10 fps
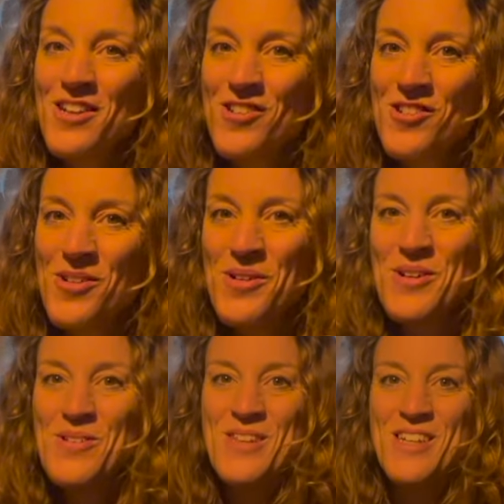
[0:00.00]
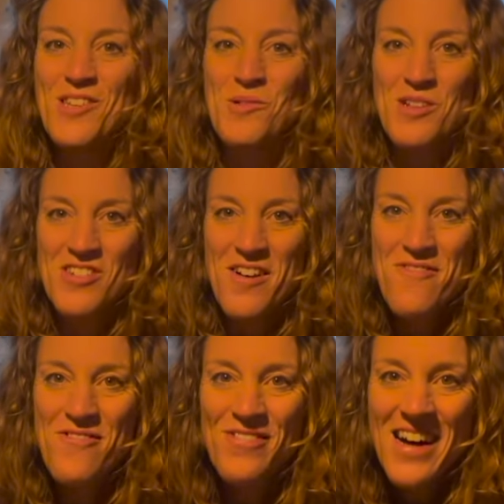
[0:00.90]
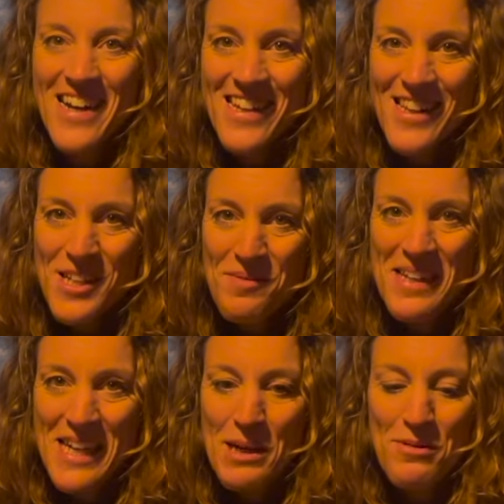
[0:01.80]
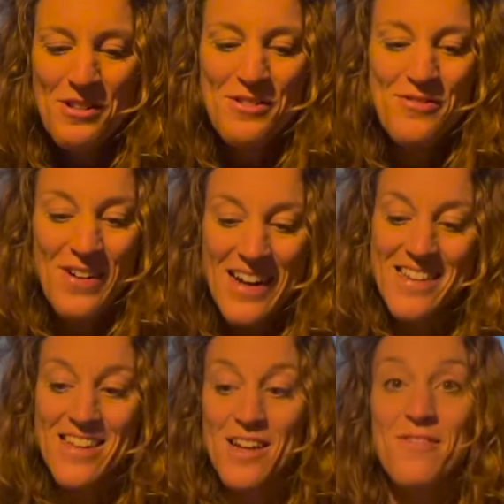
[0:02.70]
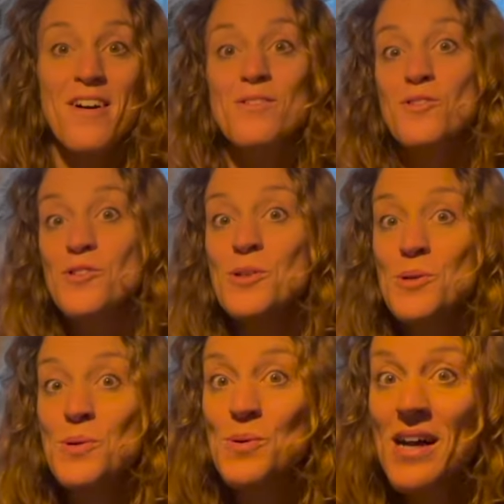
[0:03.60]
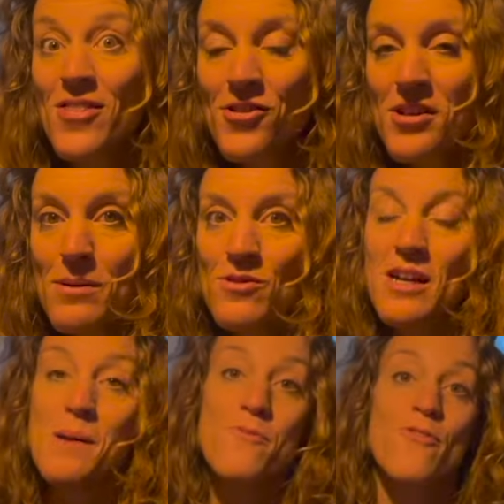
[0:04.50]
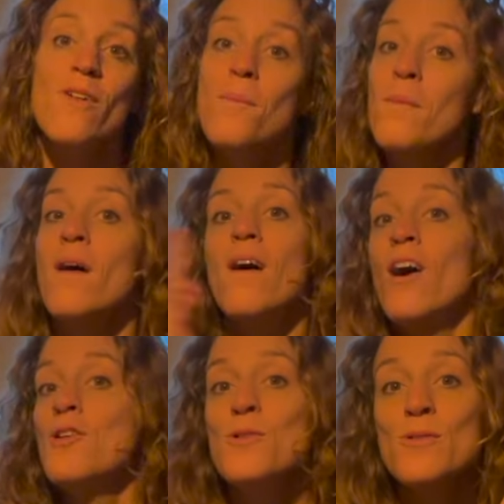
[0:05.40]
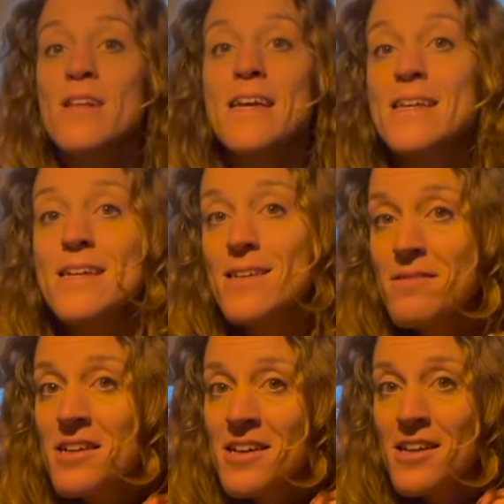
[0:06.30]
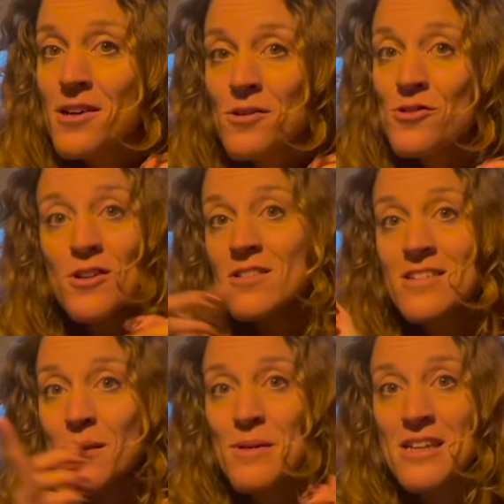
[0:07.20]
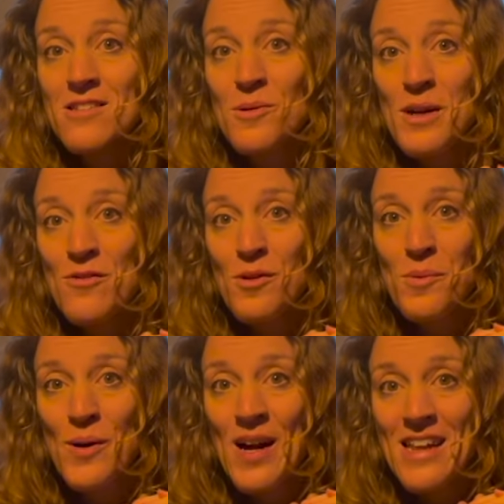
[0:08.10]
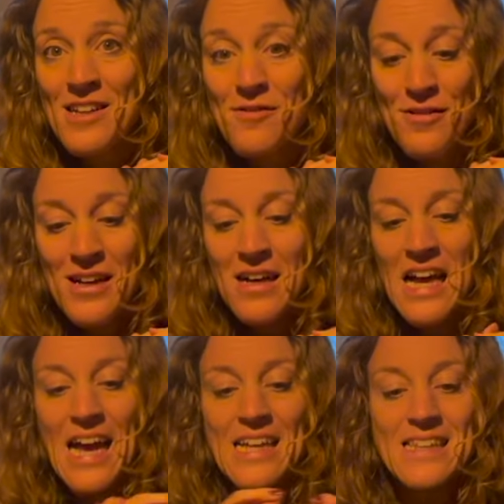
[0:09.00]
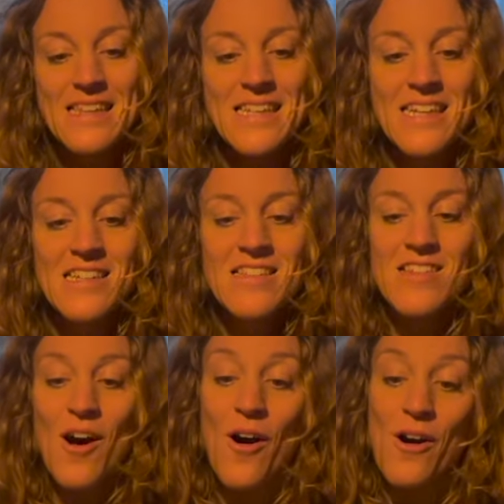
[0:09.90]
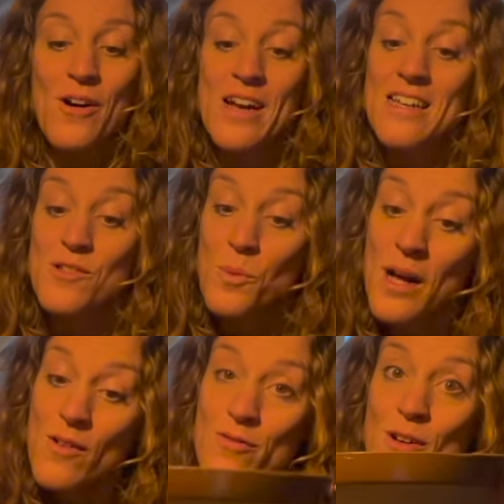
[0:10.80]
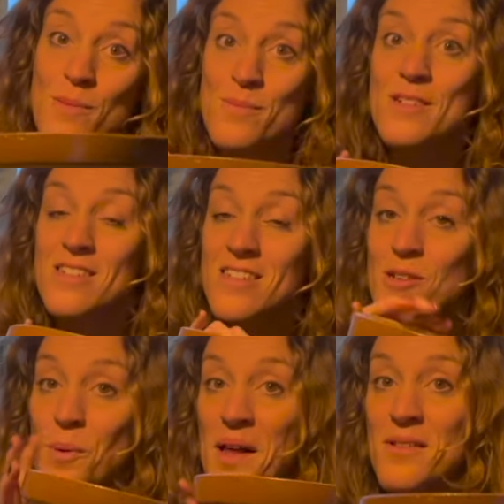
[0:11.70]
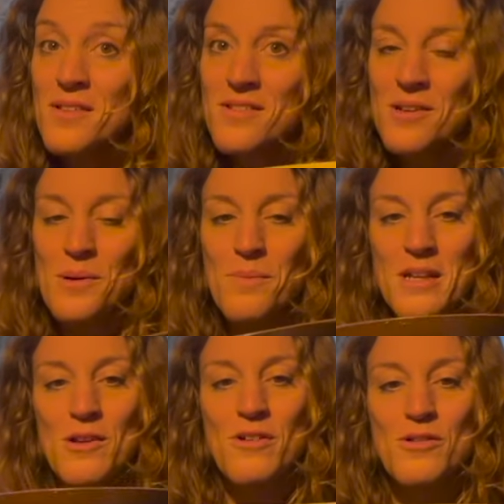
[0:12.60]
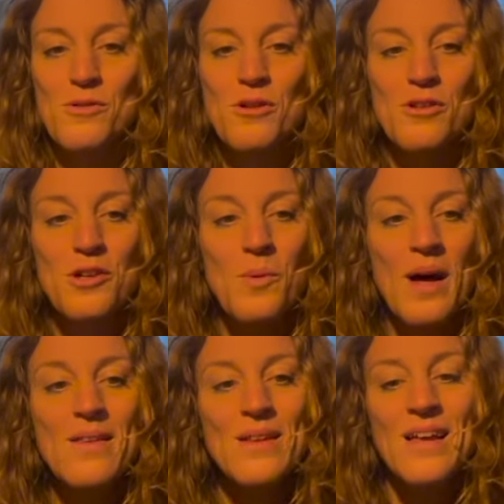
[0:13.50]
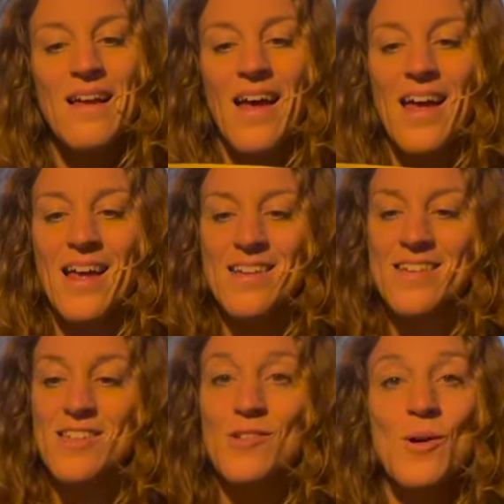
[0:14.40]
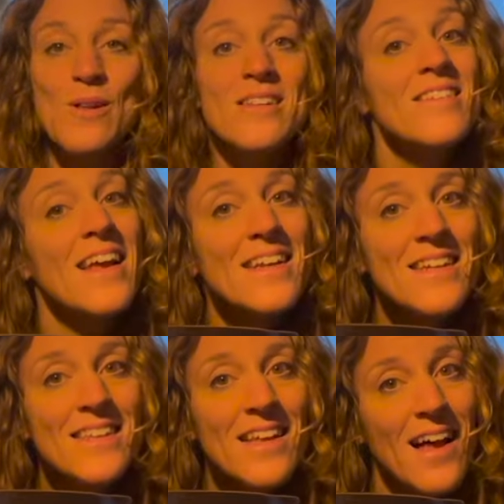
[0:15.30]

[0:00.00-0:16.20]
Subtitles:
to show you these, which I've finally been able to find, and I found two at the same time from an old lady here just 10 minutes away from where I live. And these are as well from Digoin, Manufacture de Digoin, and it's called a terrine